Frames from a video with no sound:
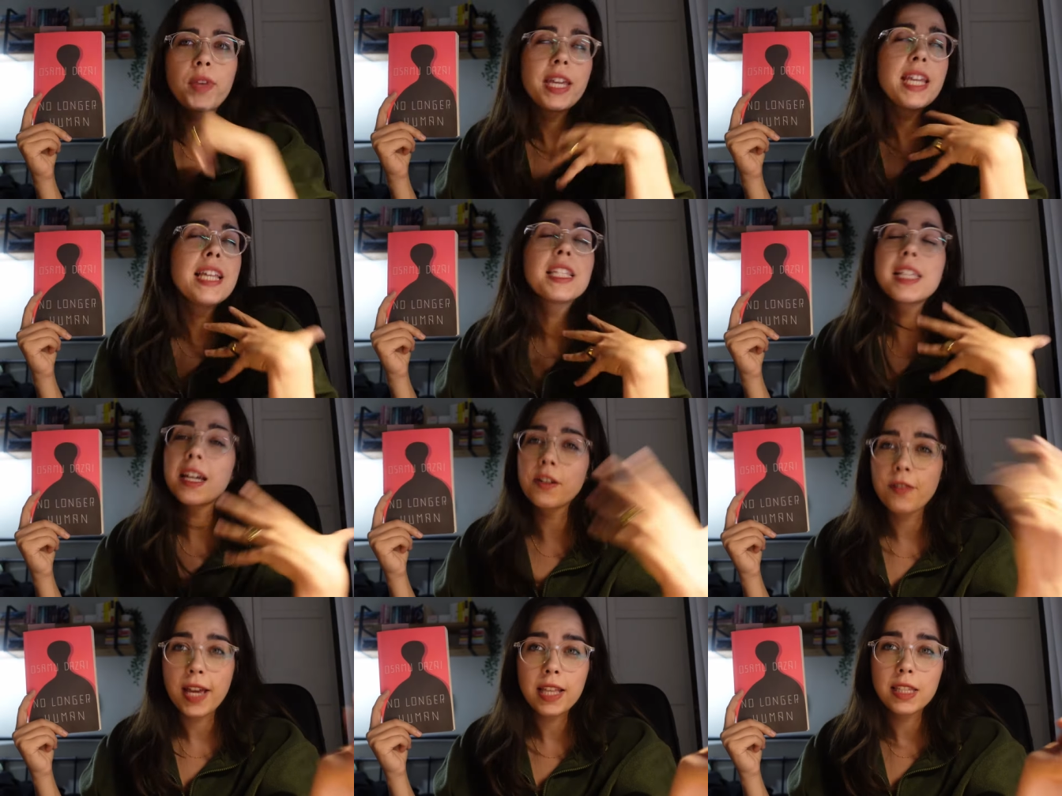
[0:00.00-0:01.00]
He is kind
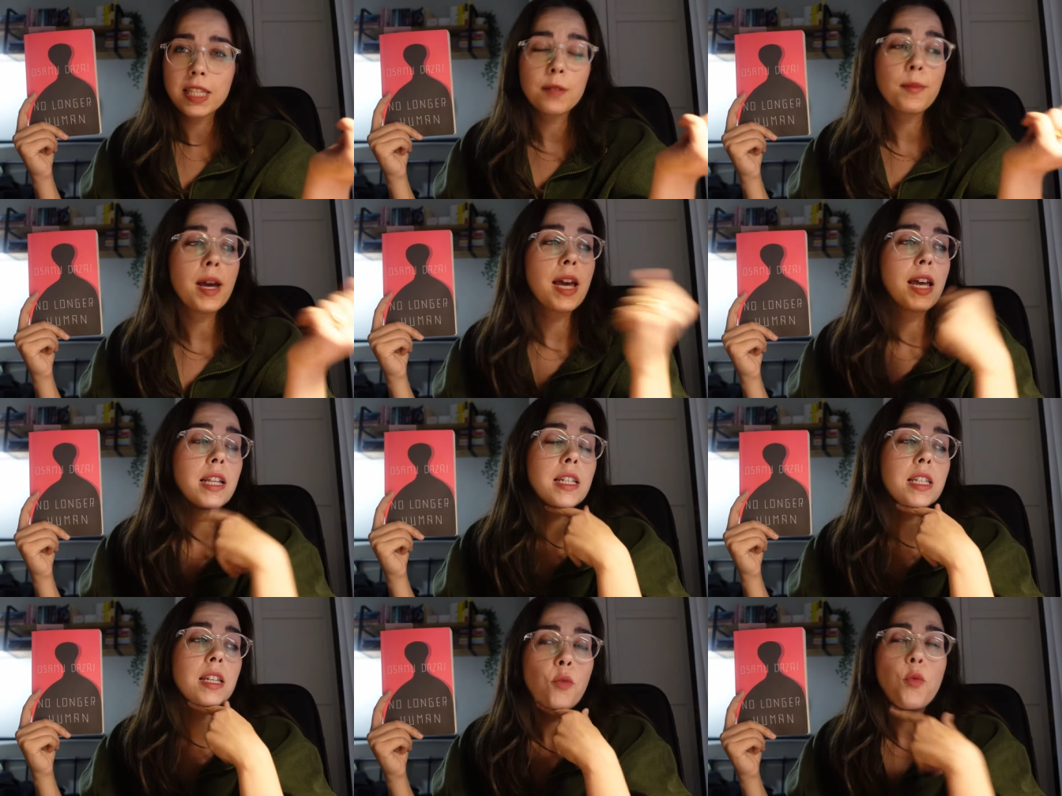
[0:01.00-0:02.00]
of handsome
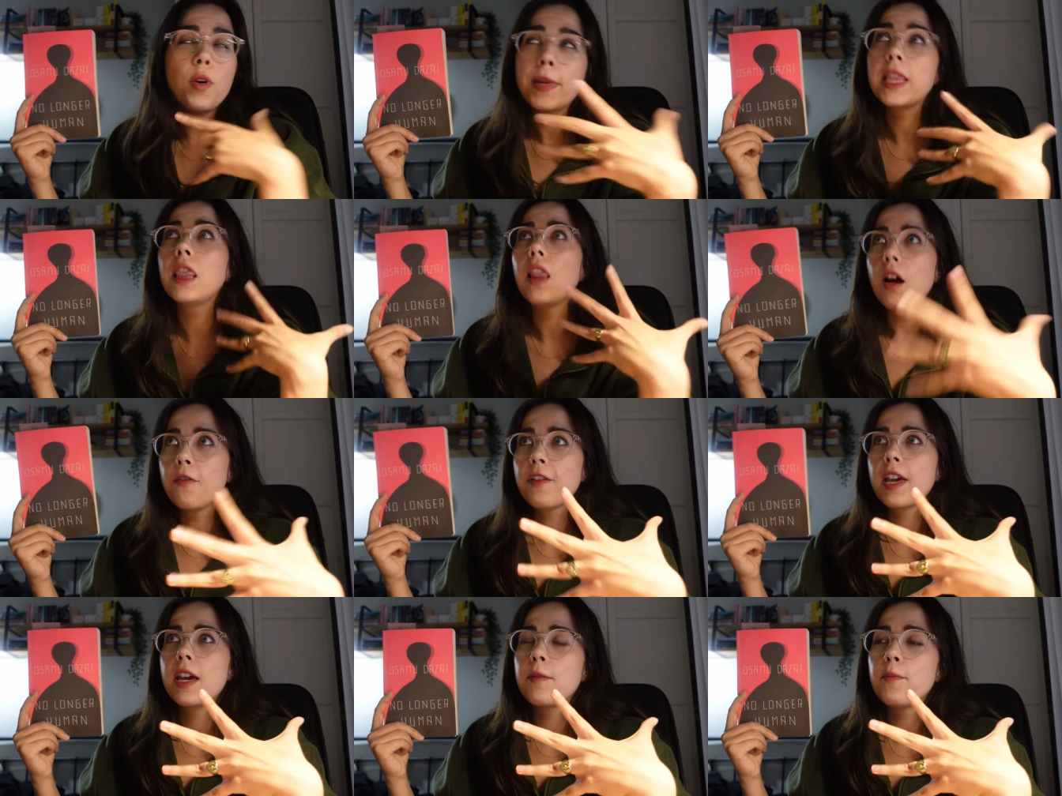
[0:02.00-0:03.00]
and women love
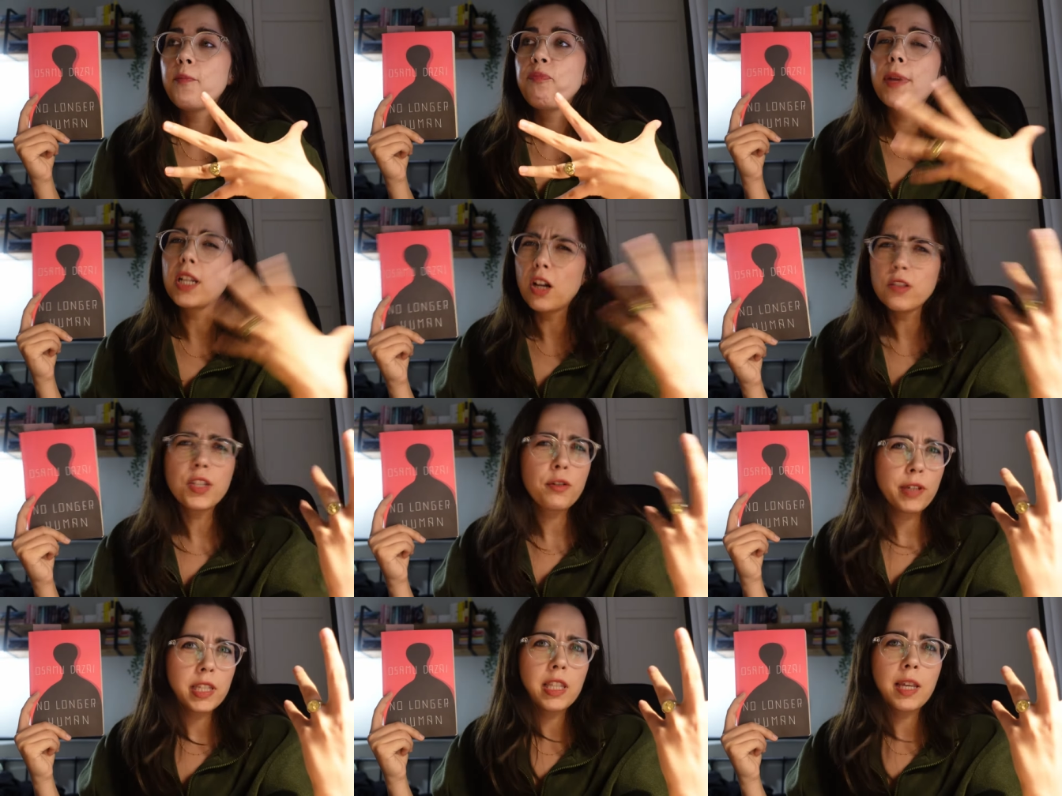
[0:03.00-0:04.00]
him, but also
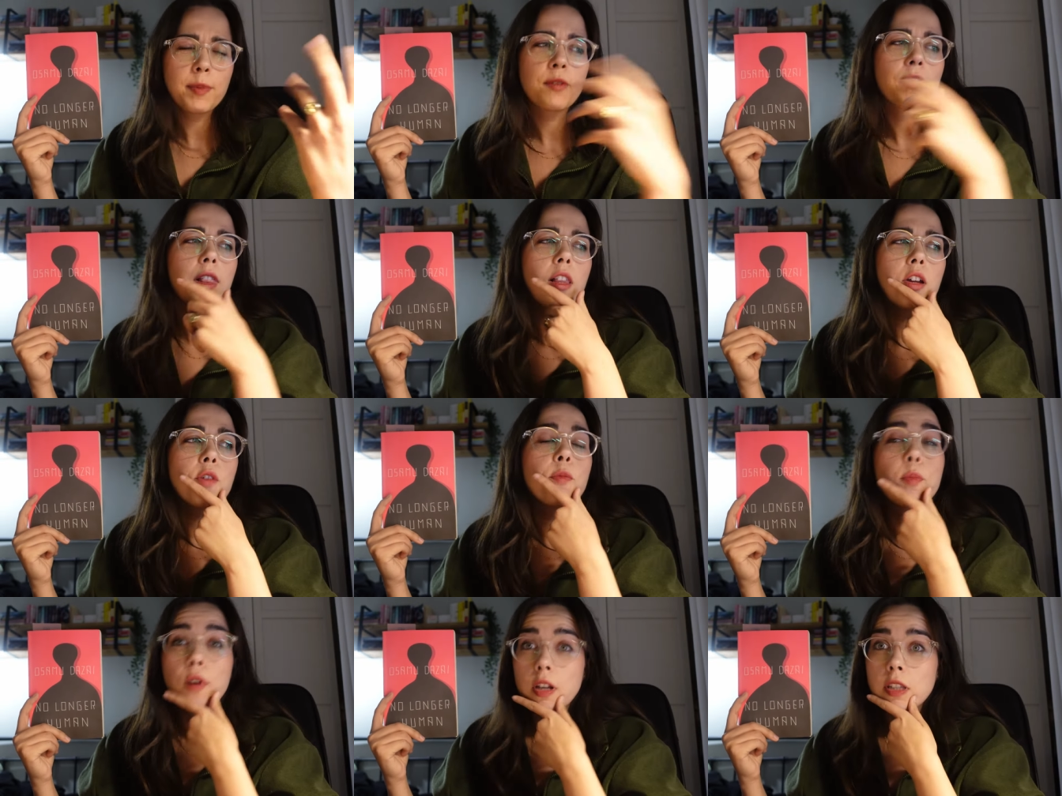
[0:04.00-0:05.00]
he sleeps with a lot of
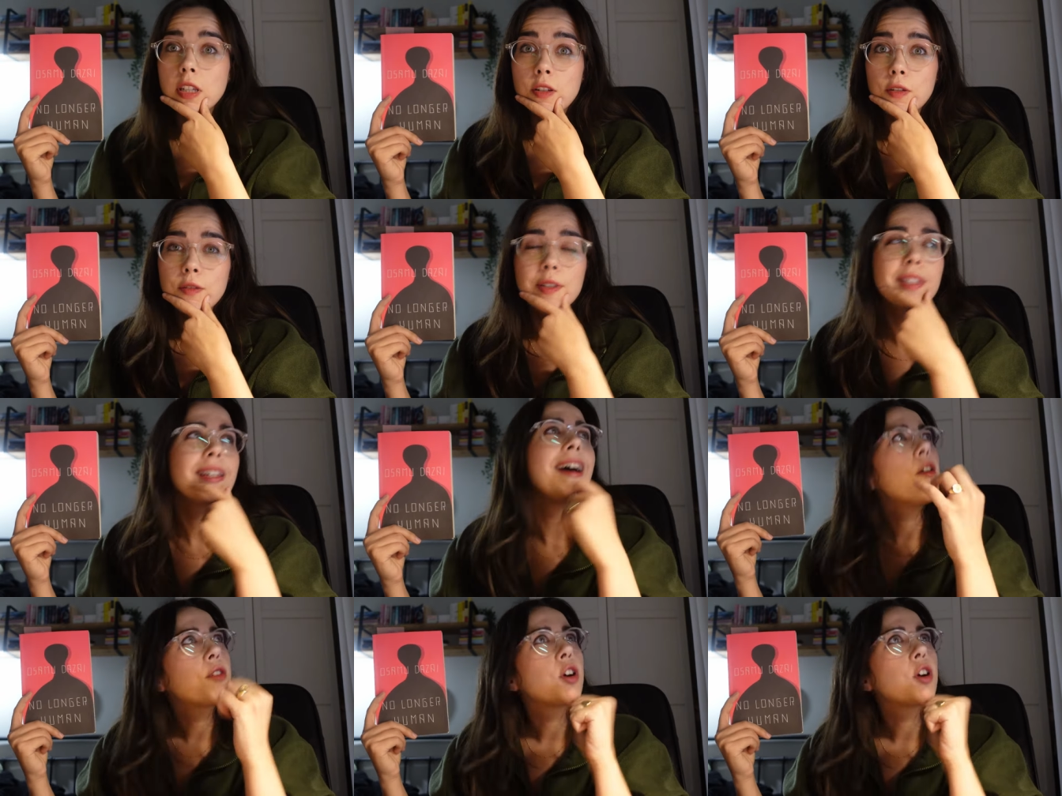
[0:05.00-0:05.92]
prostitutes. Of